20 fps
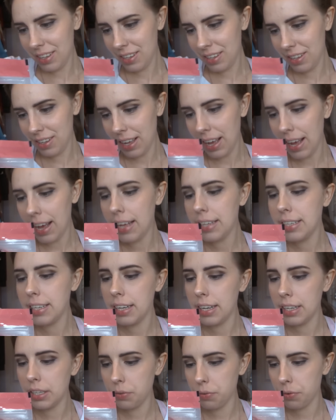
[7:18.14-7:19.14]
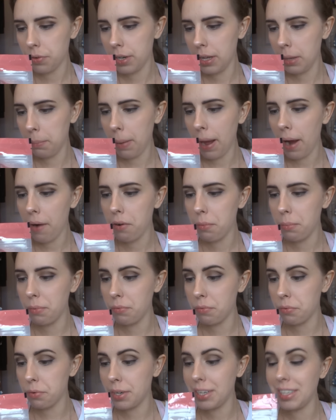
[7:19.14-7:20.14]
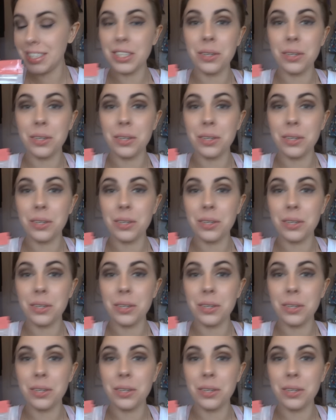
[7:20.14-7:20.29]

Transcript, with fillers: uh, SLS free, paraben free,